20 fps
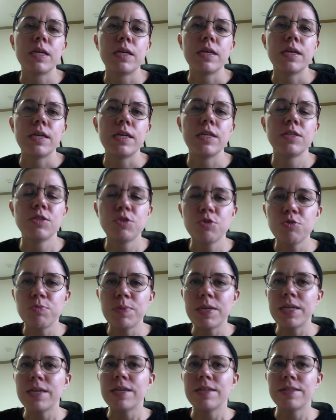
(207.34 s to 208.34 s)
is to
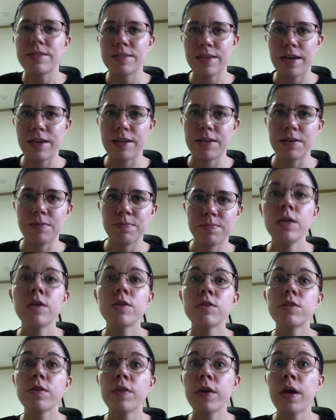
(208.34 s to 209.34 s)
be decided.
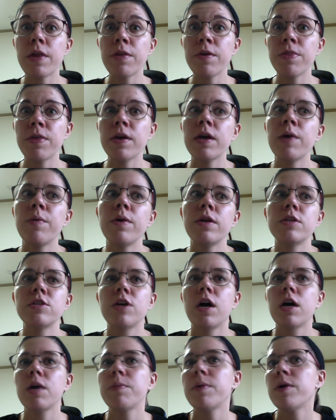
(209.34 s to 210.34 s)
So the other thing I want to
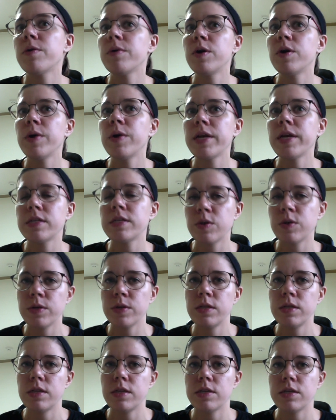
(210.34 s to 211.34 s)
talk about real quick is going
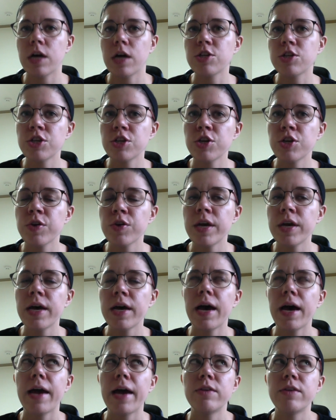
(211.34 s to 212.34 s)
to the doctor in Korea.
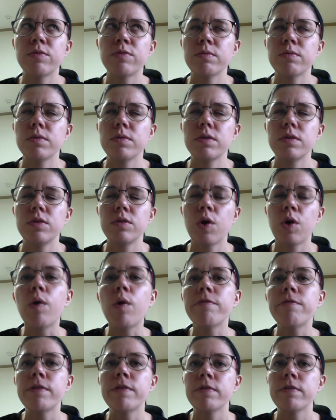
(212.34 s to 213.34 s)
I don't know
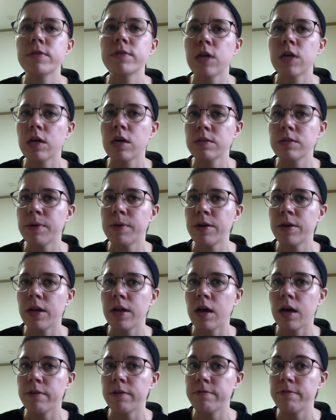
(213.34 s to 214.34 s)
if I've ever talked about it
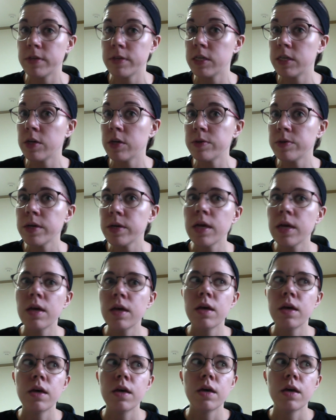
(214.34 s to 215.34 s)
on a video.
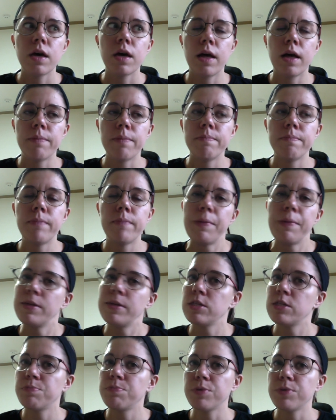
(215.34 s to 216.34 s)
Maybe
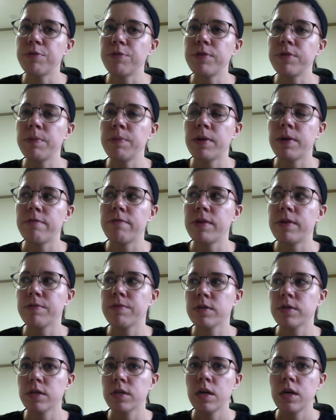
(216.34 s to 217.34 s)
just briefly, but I've
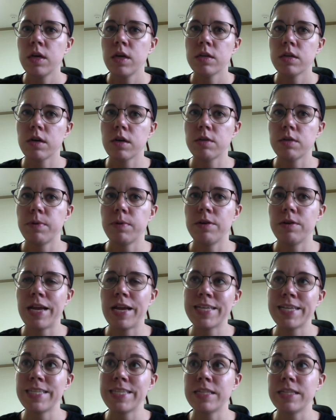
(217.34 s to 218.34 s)
never talked about it
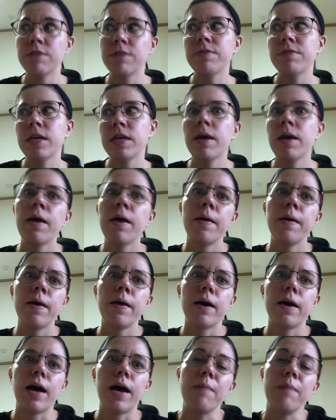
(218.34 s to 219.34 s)
extensively.
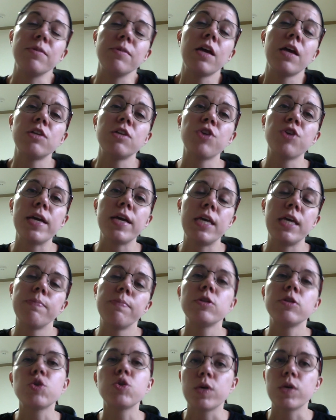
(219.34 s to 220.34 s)
I'm going to try and keep
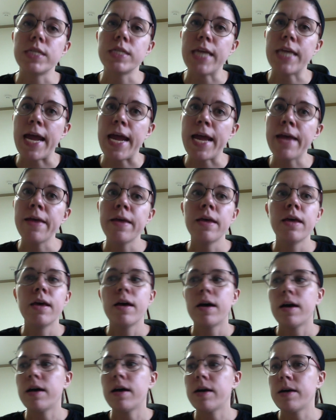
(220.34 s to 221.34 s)
it short today,
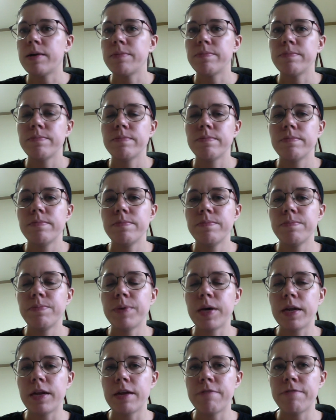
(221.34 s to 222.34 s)

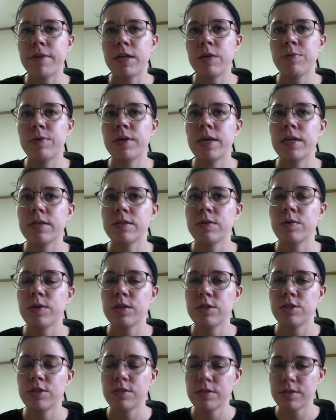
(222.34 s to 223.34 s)
but if anyone has
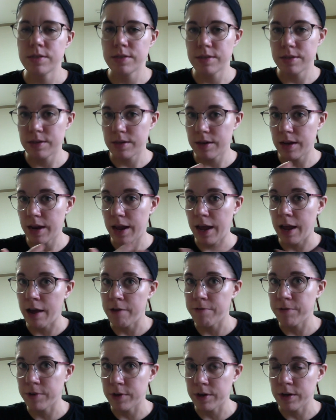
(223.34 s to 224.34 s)
questions
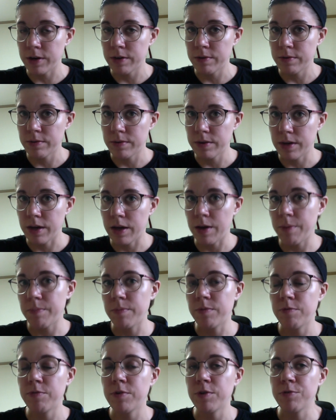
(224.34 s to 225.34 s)
after,
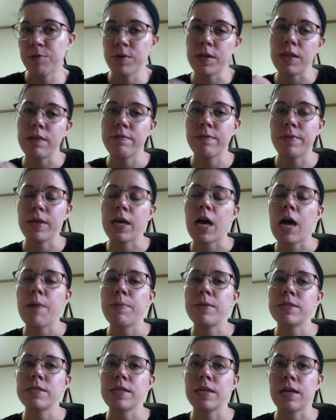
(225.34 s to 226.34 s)
feel free to leave in the
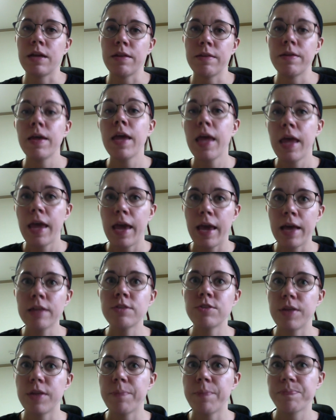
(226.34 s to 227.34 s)
comments and I'll
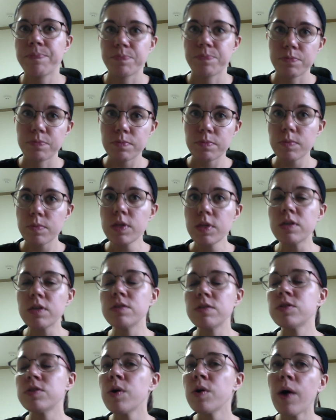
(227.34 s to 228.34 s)
answer them.
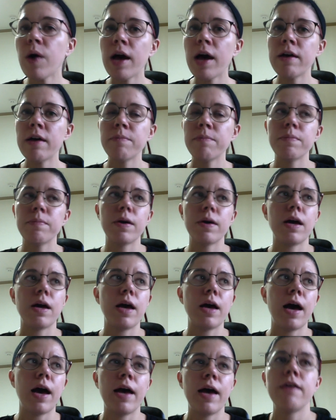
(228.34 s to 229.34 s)
So
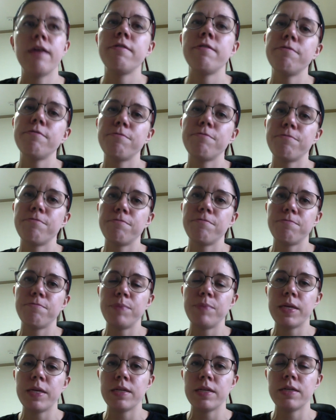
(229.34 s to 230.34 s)
I've
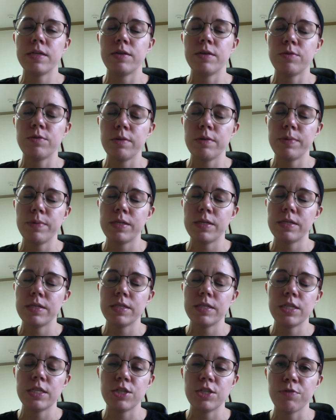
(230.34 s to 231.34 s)
only been
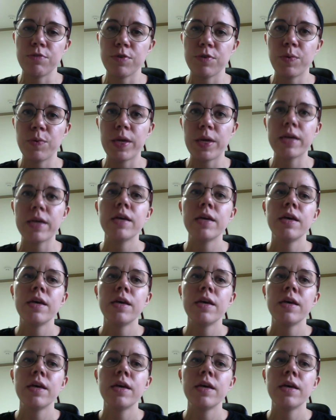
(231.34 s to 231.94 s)
teaching for a week,